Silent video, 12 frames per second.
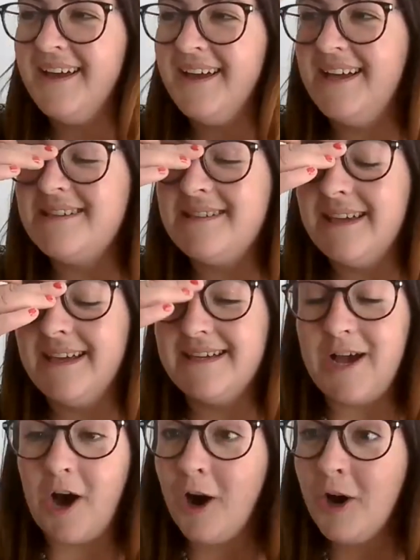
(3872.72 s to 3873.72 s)
it's
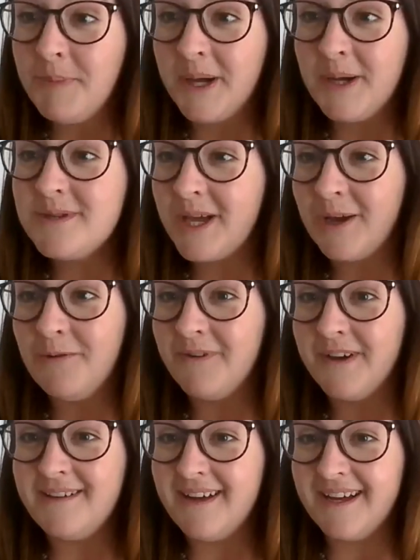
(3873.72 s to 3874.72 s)
it's hard post
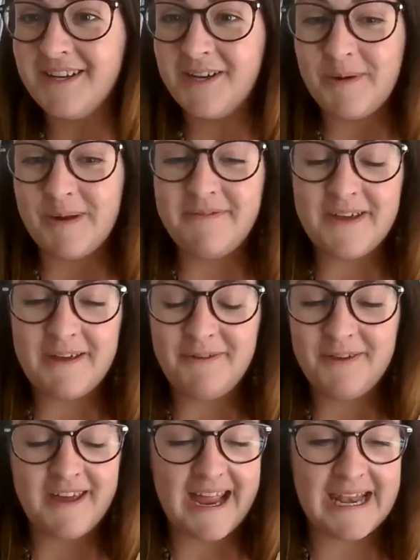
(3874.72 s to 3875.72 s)
COVID. I don't know if,
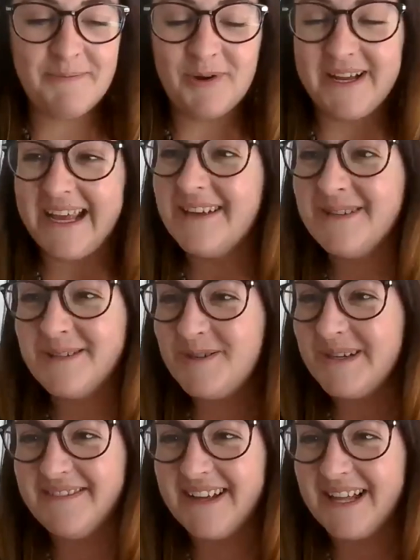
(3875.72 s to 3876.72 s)
if anybody else is
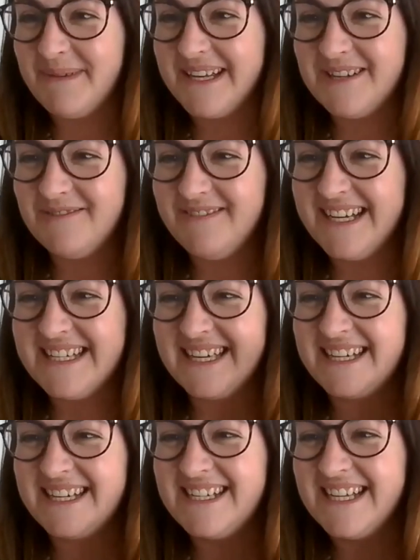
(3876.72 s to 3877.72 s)
doing developmental
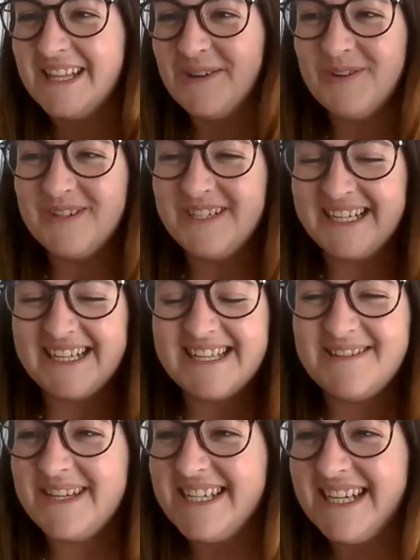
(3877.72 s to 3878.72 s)
research in the
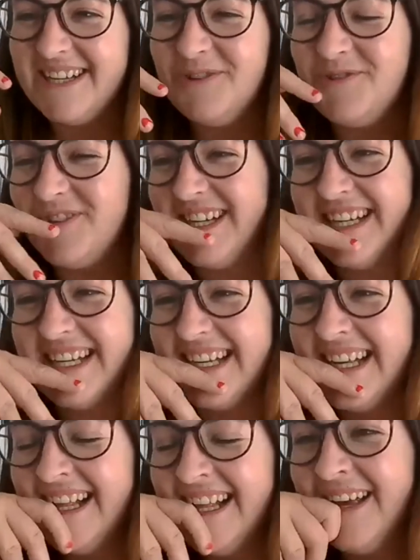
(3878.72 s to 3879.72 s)
audience with children
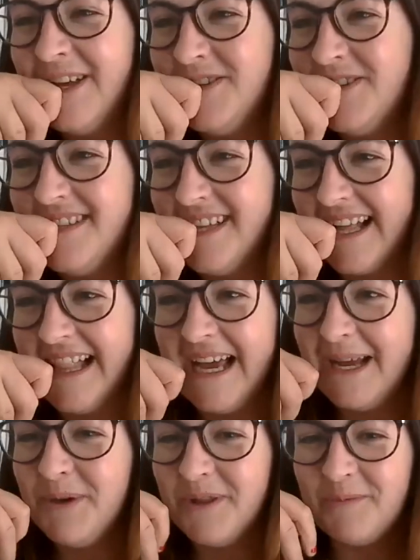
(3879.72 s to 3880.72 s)
and just the
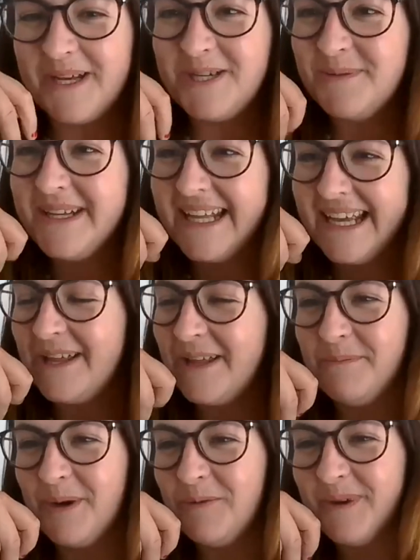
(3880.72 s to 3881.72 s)
climate that we're doing it in at
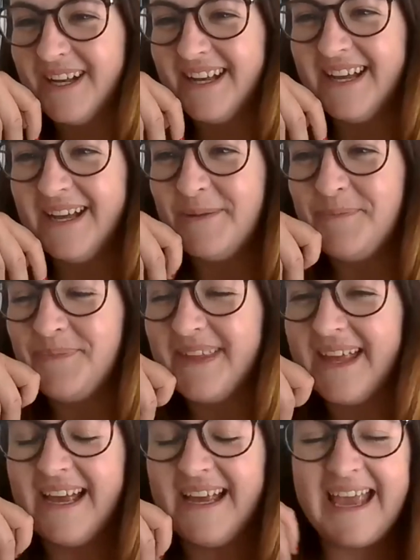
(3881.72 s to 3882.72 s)
the moment. Um,
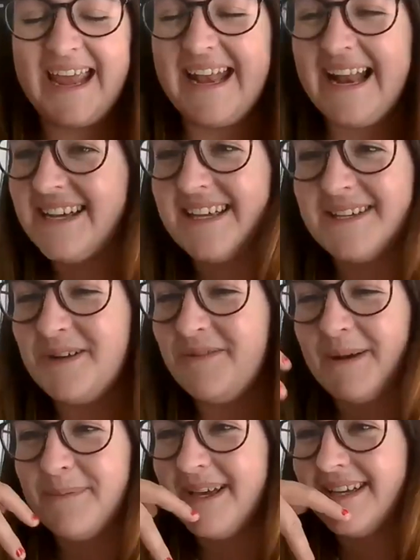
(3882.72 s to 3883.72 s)
getting access to
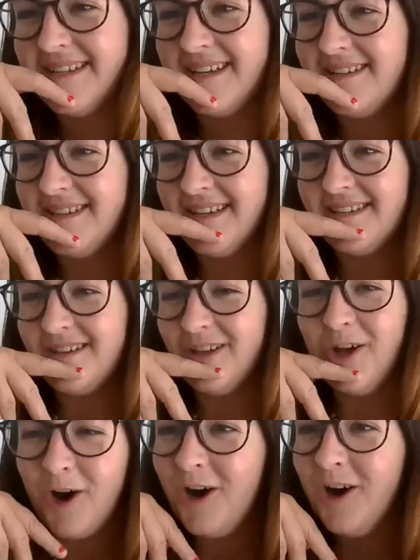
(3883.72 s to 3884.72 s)
families it's it's a
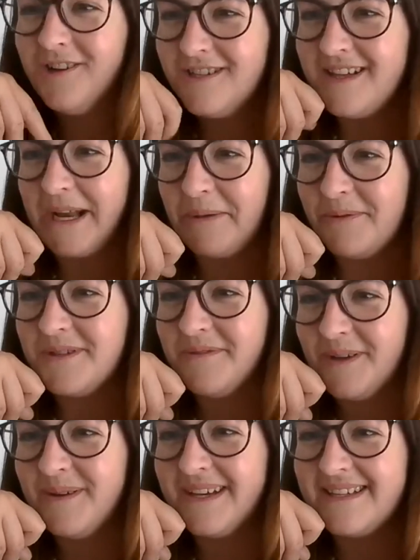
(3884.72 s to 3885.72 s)
lot harder than it was a
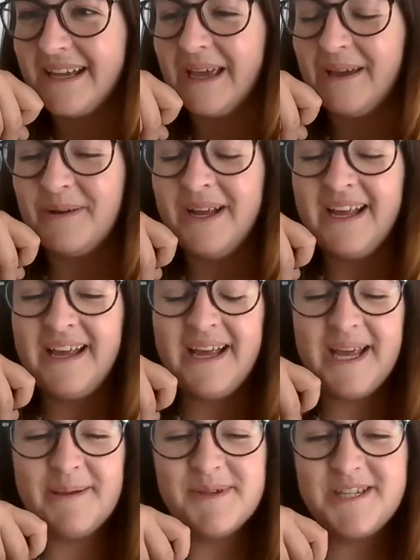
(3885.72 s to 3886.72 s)
few years ago
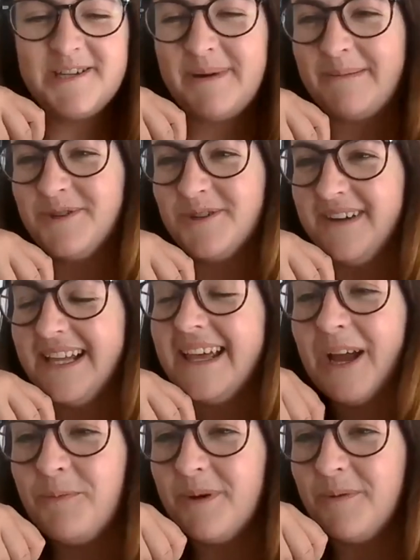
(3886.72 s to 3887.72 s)
um, so i'm just really
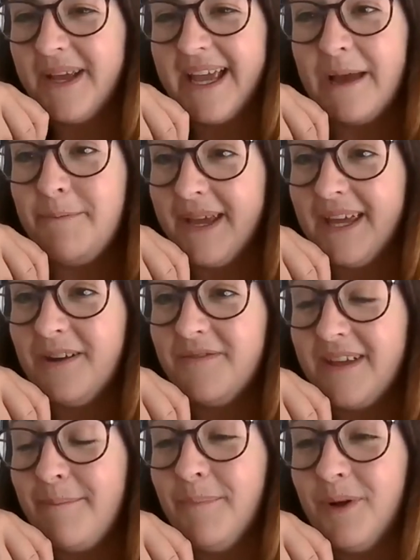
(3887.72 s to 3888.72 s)
hoping we get a big enough
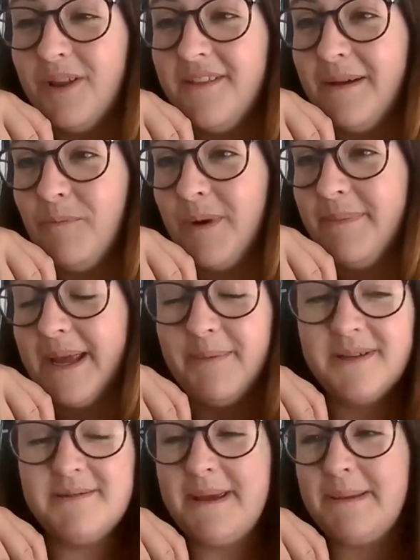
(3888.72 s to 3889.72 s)
sample and then we'd be
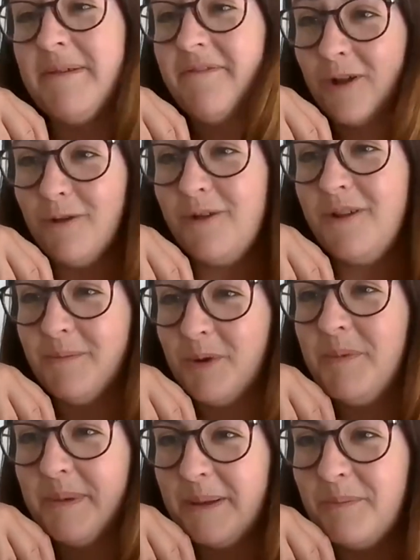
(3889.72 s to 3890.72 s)
able to maybe follow them
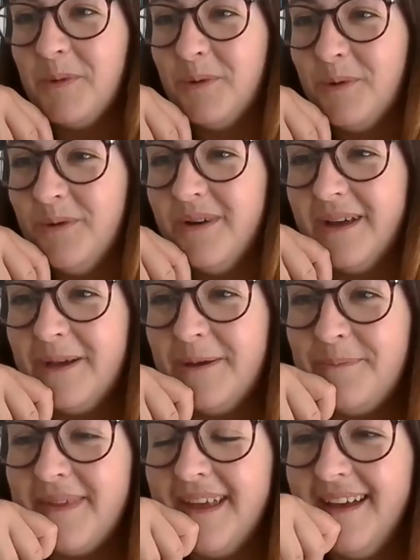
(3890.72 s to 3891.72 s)
up a bit more
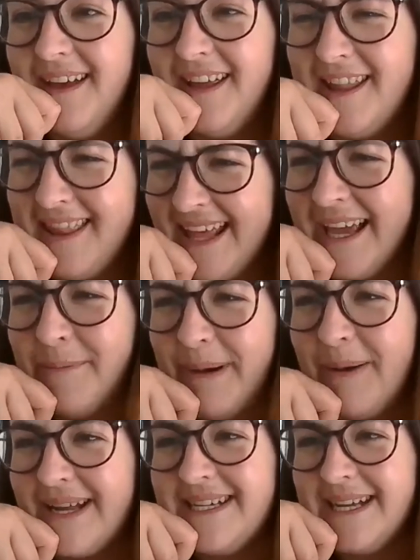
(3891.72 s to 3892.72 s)
um, and think
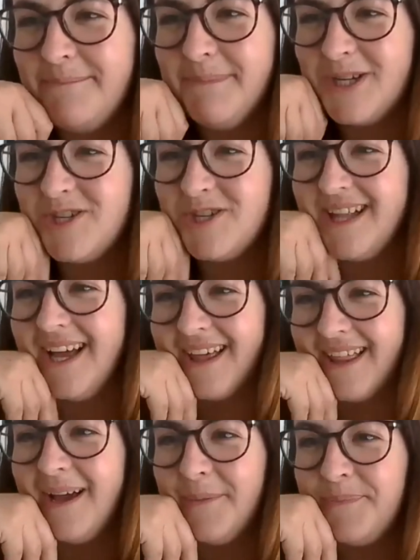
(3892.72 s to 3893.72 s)
about adding in measures like
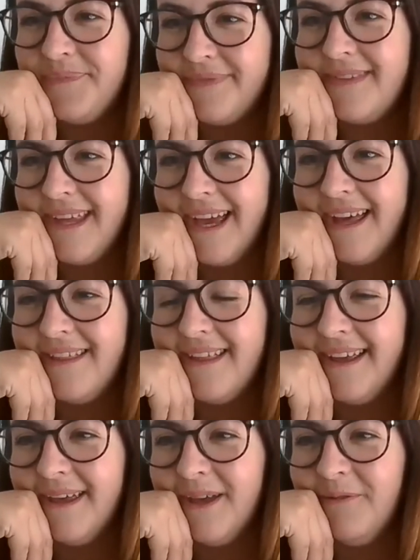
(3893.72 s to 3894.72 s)
that yeah
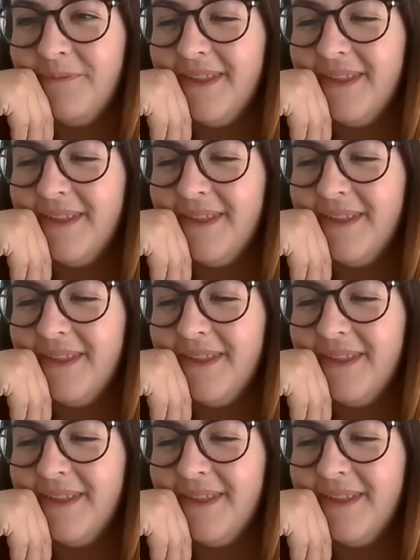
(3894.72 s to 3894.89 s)
thank you